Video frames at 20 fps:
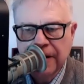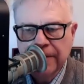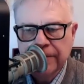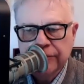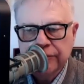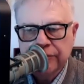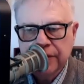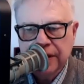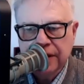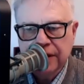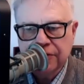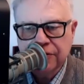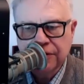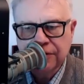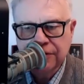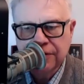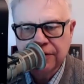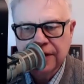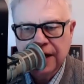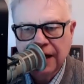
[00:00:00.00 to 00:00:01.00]
But it
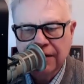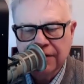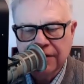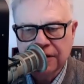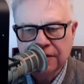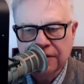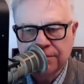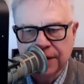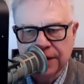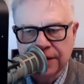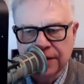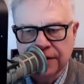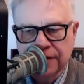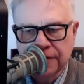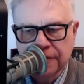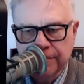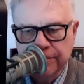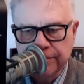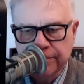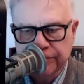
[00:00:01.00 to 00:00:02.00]
turned out to be
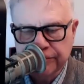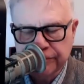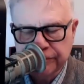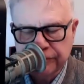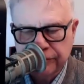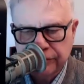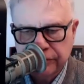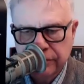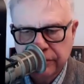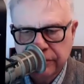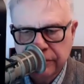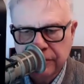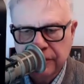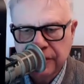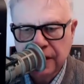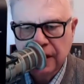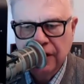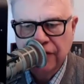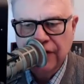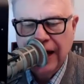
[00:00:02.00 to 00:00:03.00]

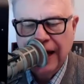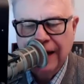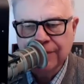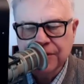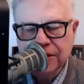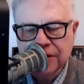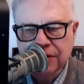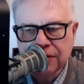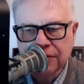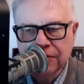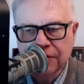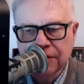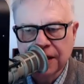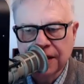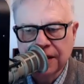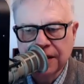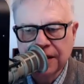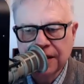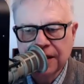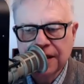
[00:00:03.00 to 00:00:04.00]
of
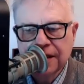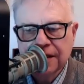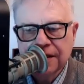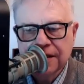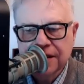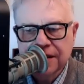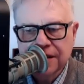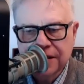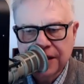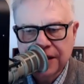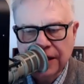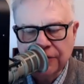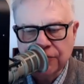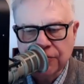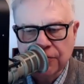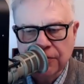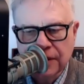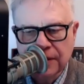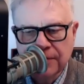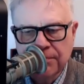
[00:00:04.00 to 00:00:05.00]
absolutely
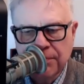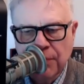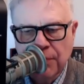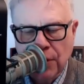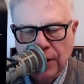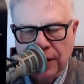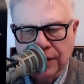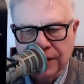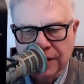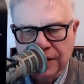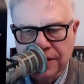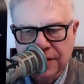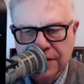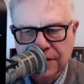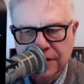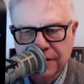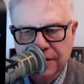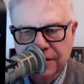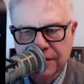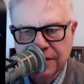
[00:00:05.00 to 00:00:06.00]
central
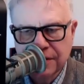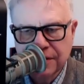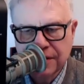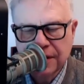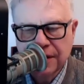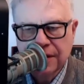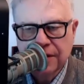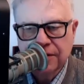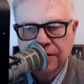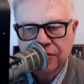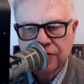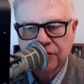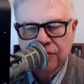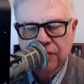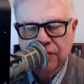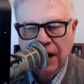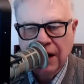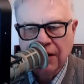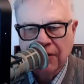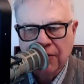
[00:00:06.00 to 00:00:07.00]
importance
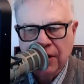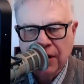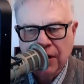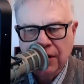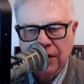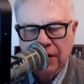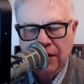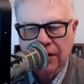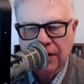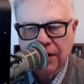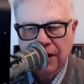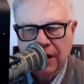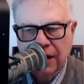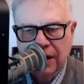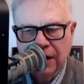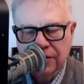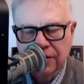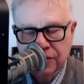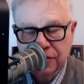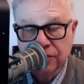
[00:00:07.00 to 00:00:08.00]
to our
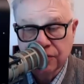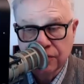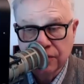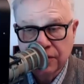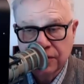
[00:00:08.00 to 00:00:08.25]
to